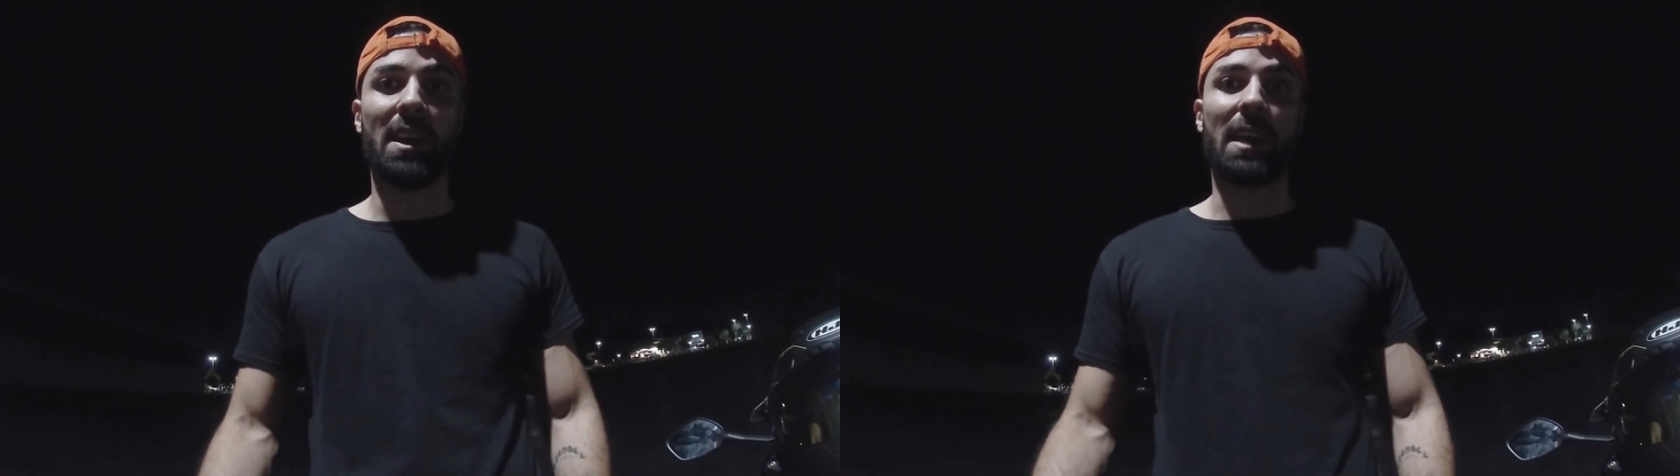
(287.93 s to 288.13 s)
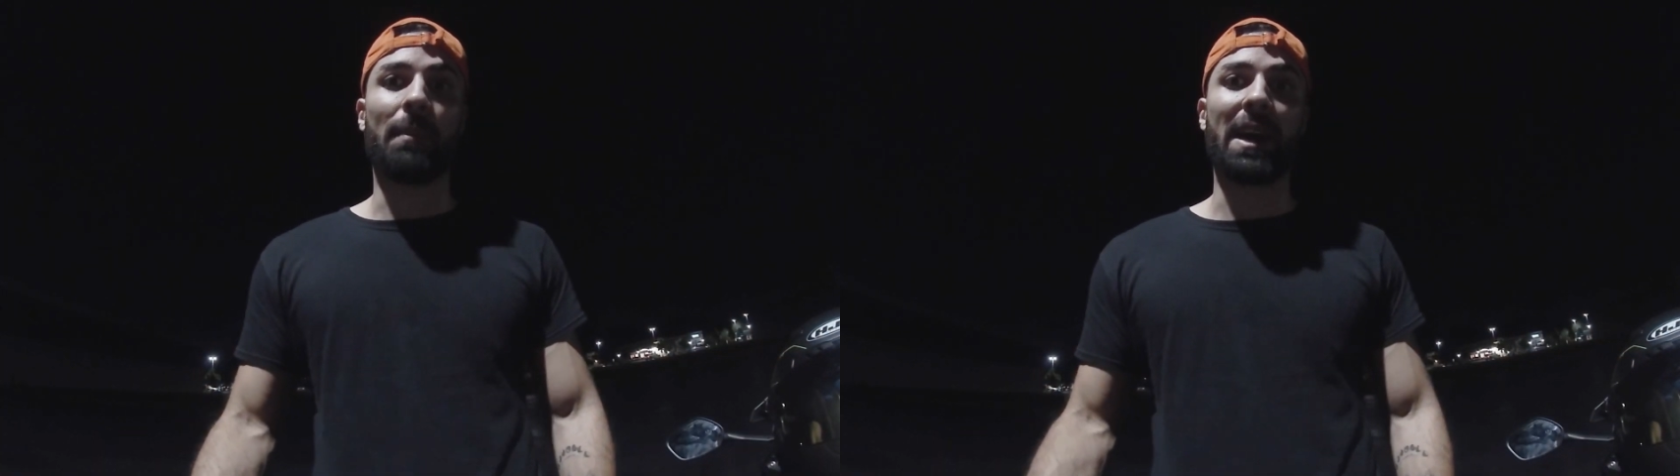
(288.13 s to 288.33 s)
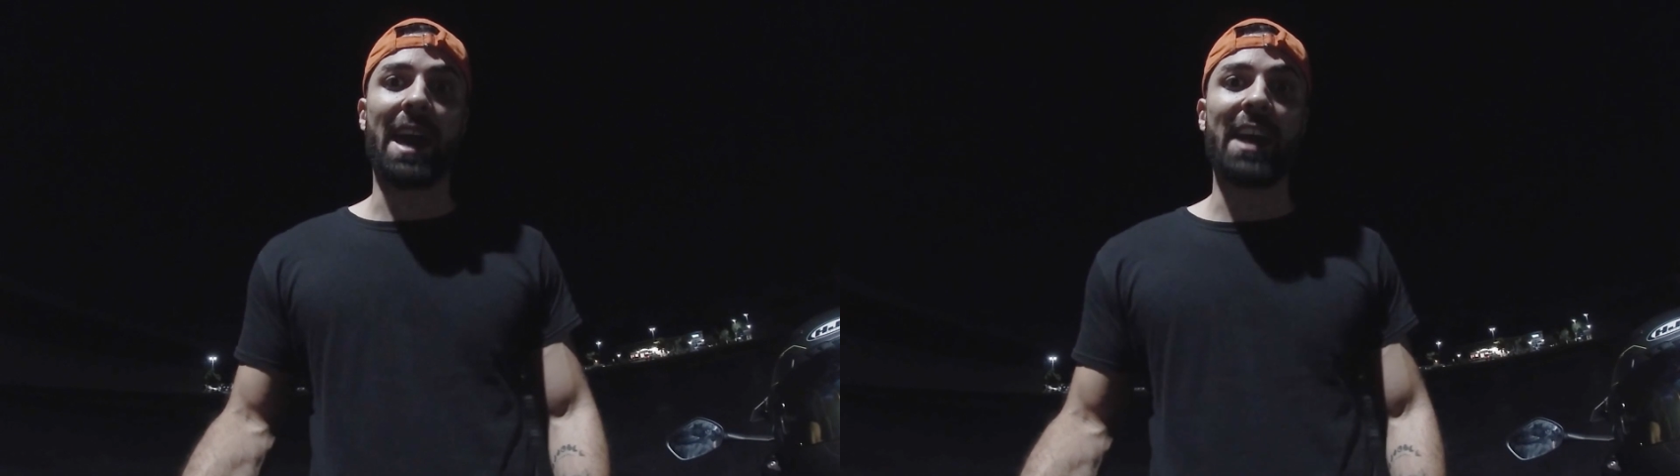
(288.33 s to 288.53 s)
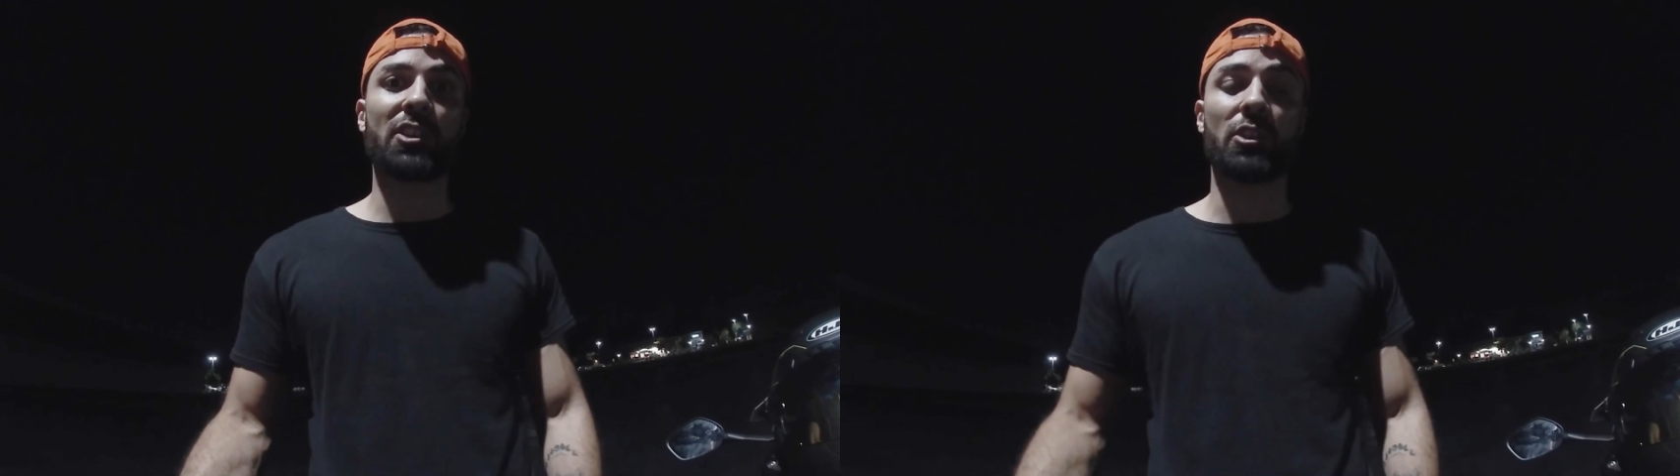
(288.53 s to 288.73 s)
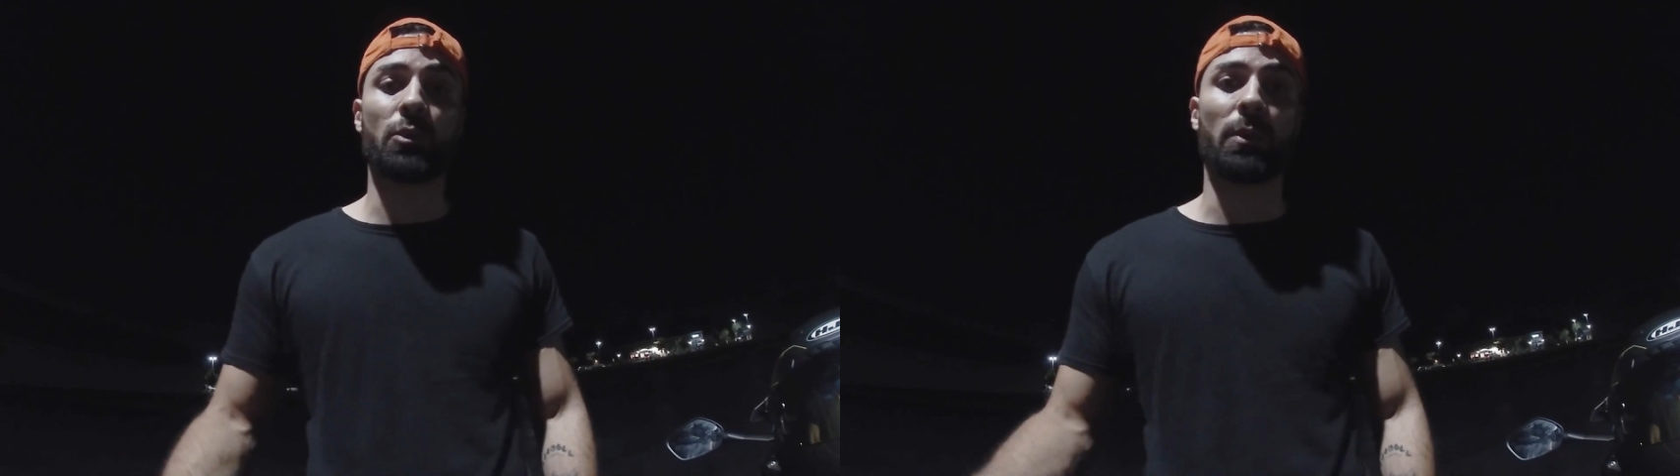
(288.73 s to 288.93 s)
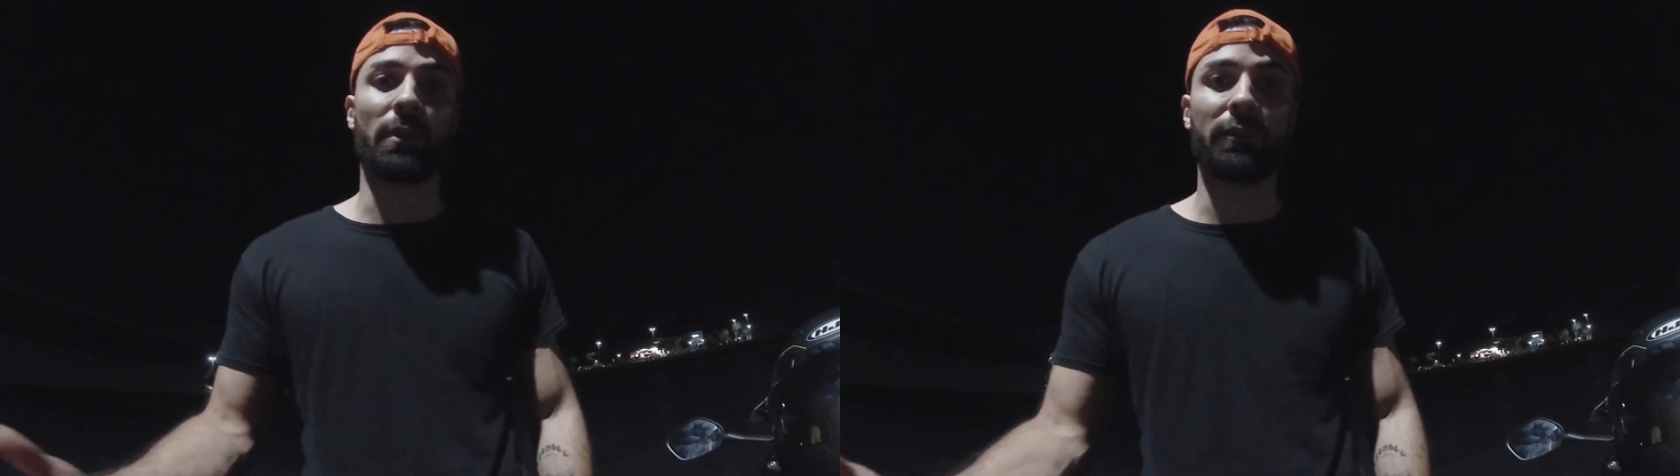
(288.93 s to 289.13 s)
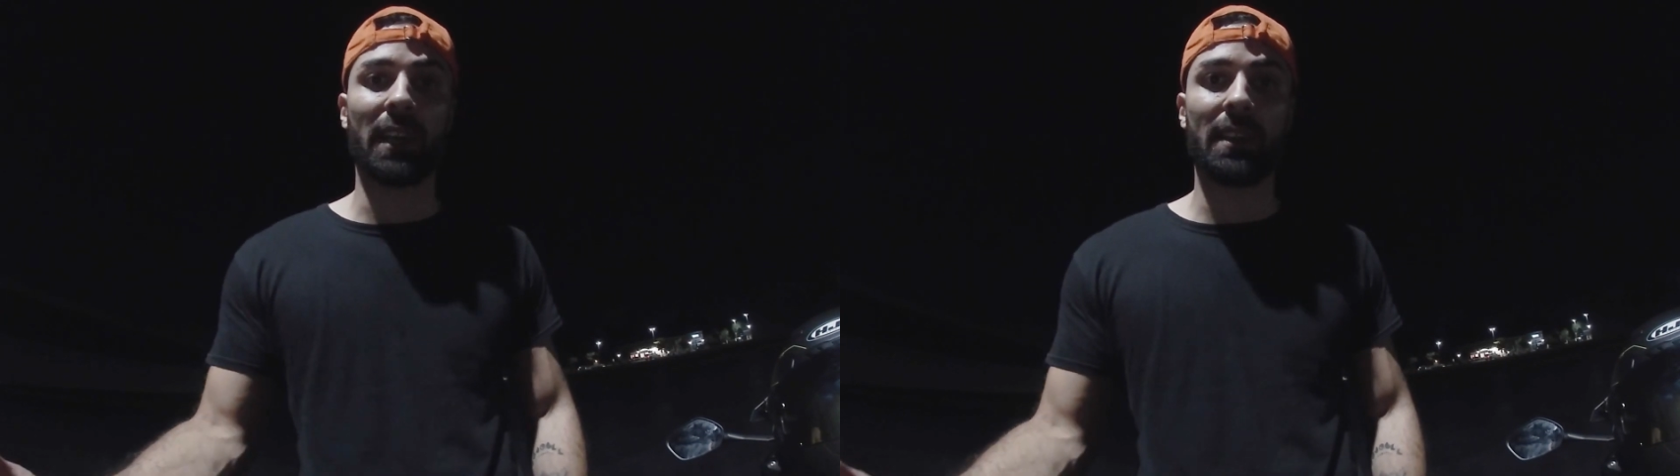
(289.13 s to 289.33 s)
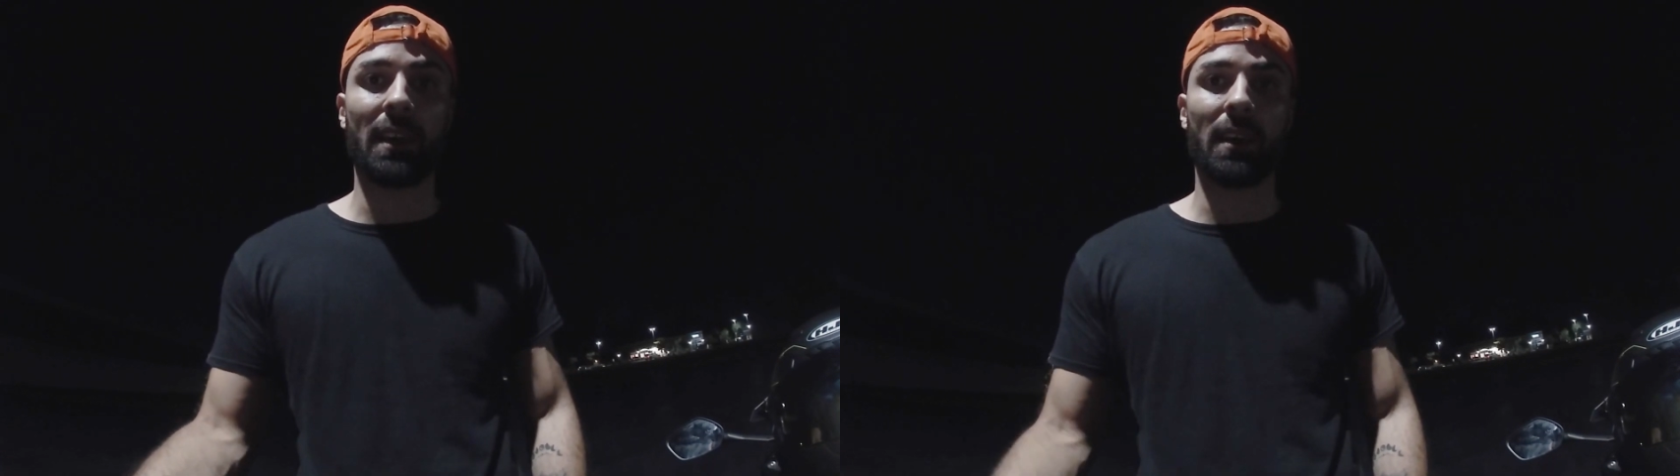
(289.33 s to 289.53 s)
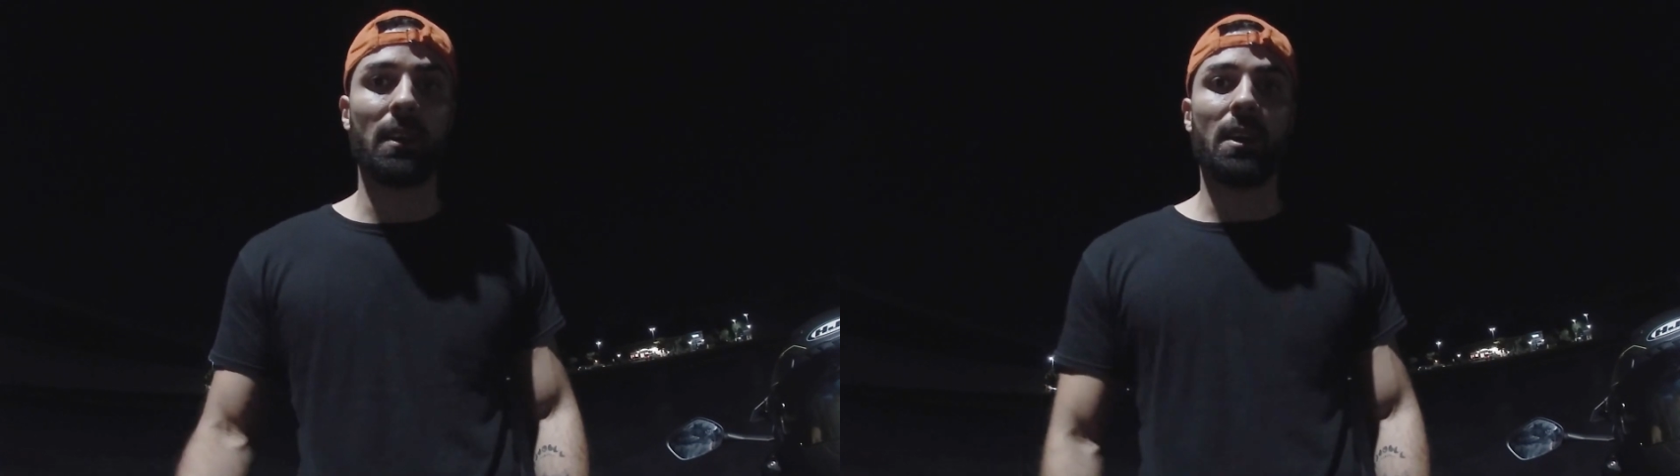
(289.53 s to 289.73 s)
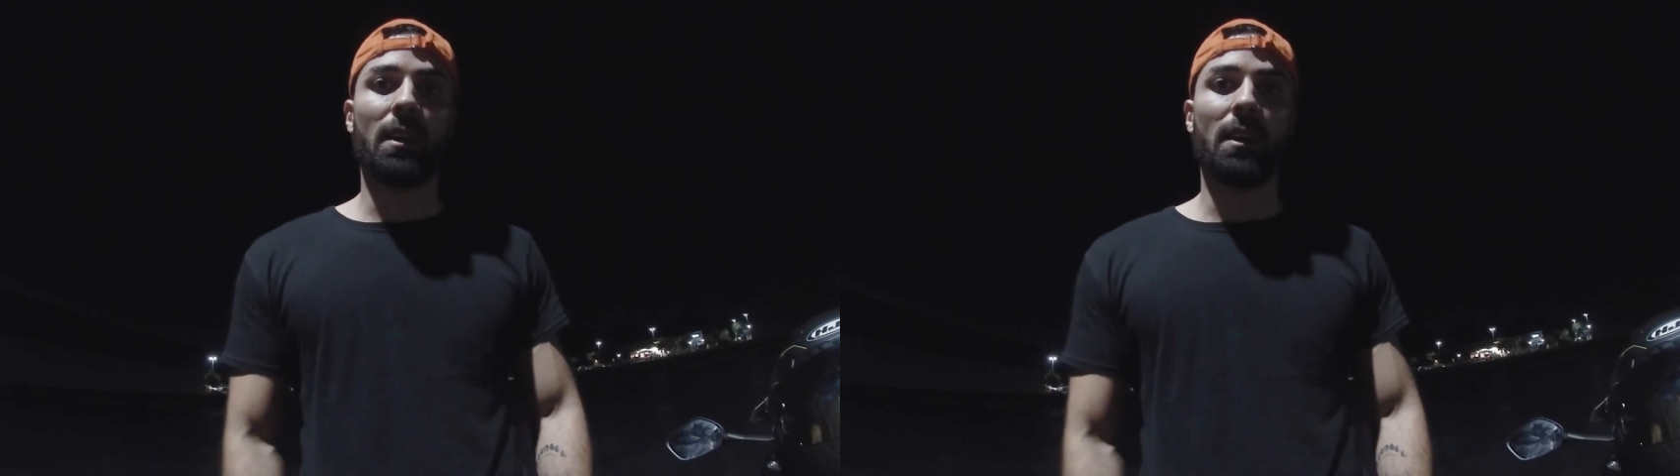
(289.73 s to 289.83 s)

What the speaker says: and my actions would reflect that.